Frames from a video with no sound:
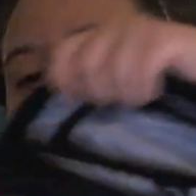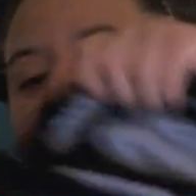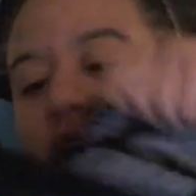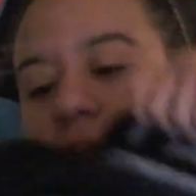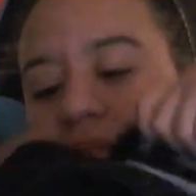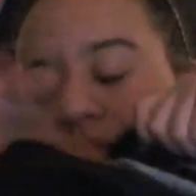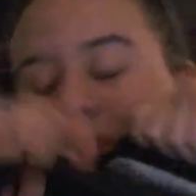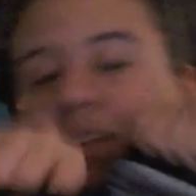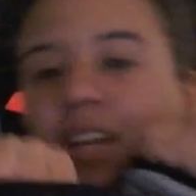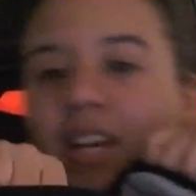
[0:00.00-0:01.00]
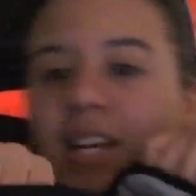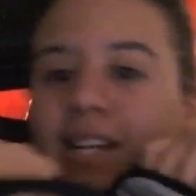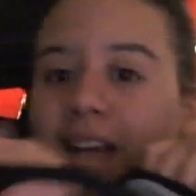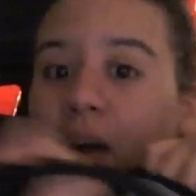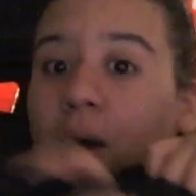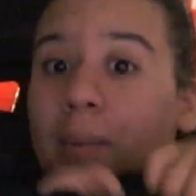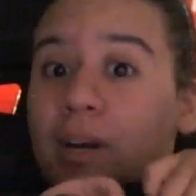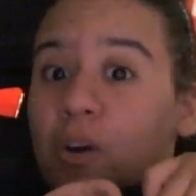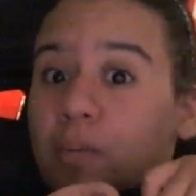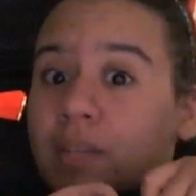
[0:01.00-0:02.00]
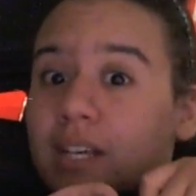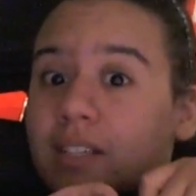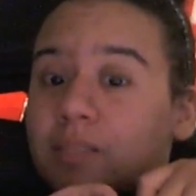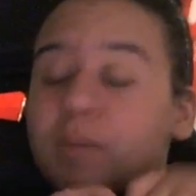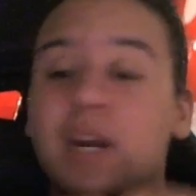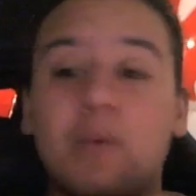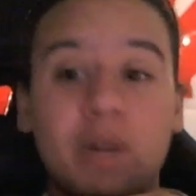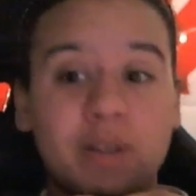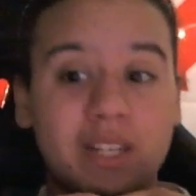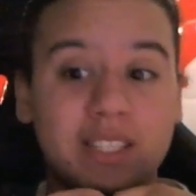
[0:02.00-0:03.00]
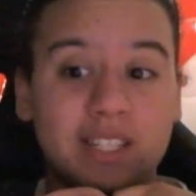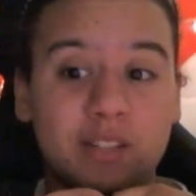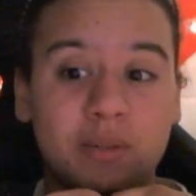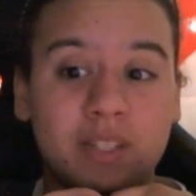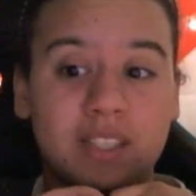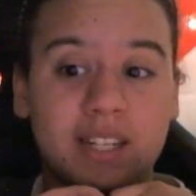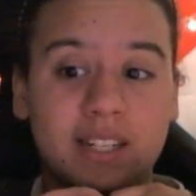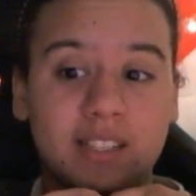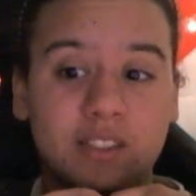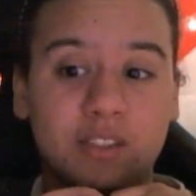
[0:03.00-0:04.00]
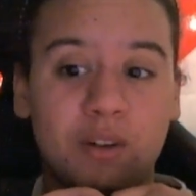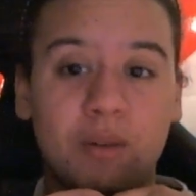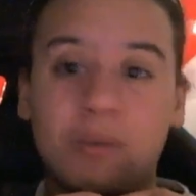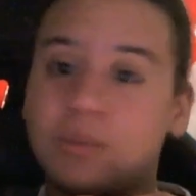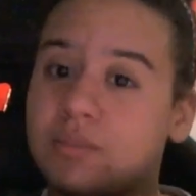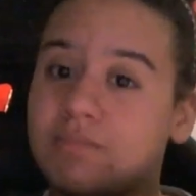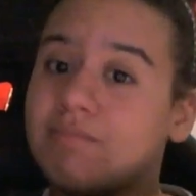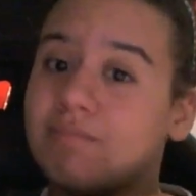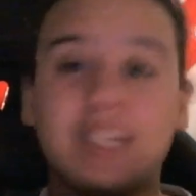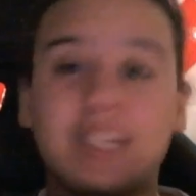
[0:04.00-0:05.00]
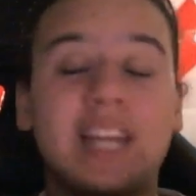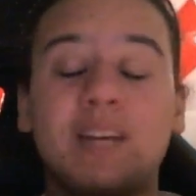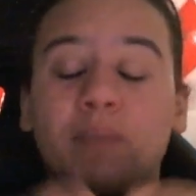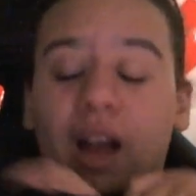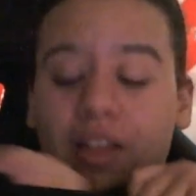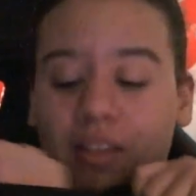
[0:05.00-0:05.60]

So, now I'm going to open this, but I don't want you guys to get too excited. So, take a deep breath.